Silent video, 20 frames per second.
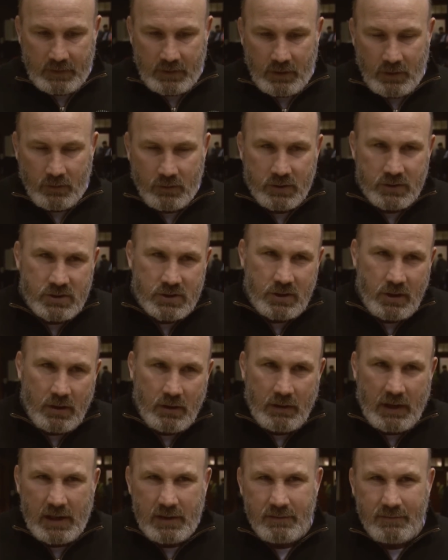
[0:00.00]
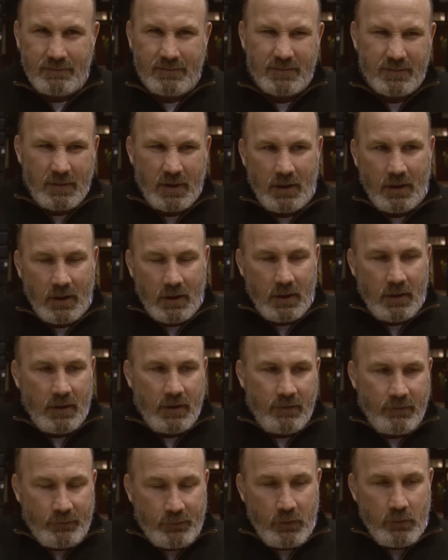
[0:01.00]
you know, we're still a
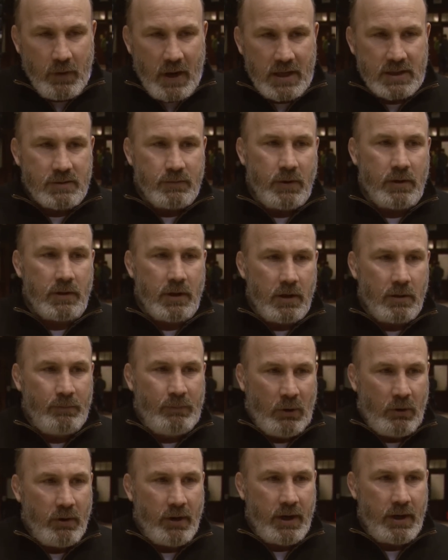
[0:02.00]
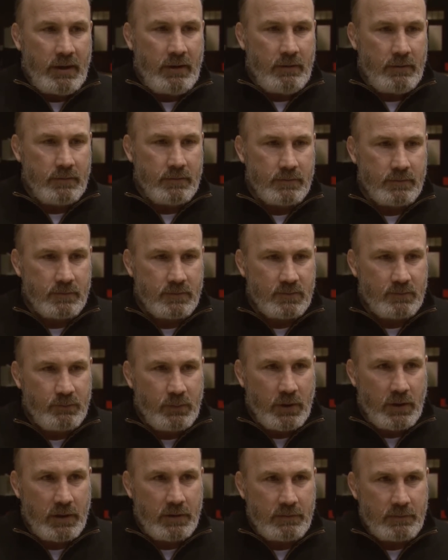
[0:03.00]
few weights we were a little boring.
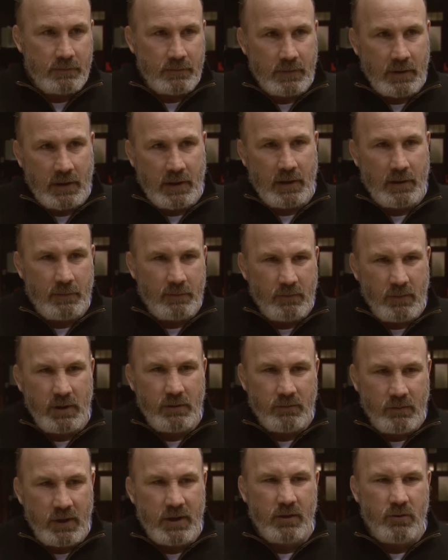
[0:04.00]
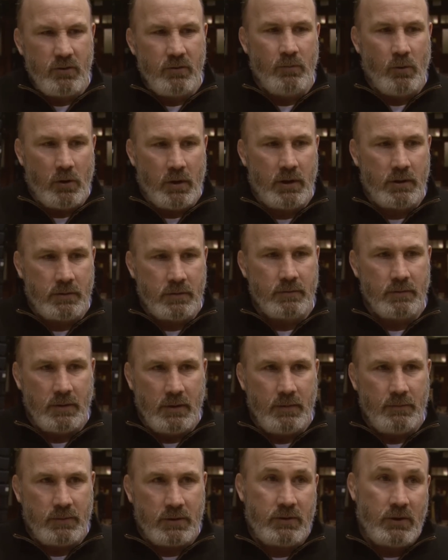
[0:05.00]
But we can do more.
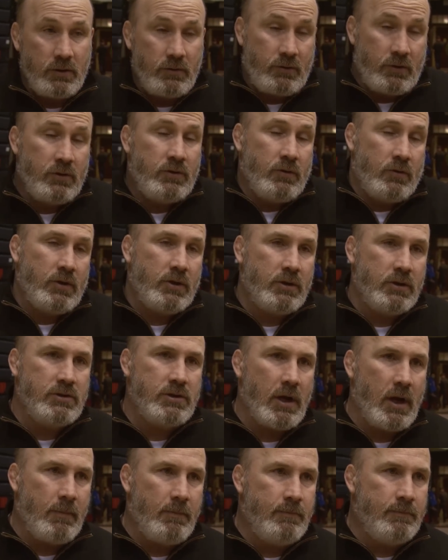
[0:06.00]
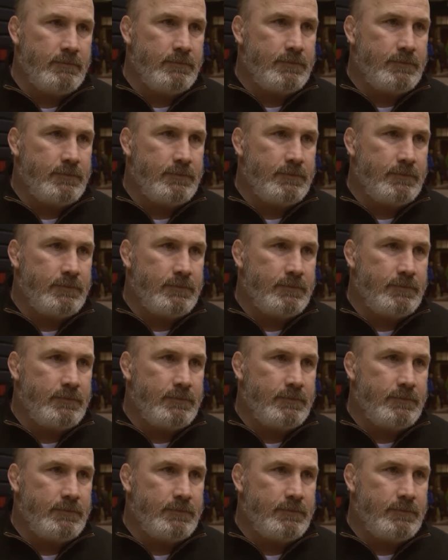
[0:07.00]
But they're doing a good job.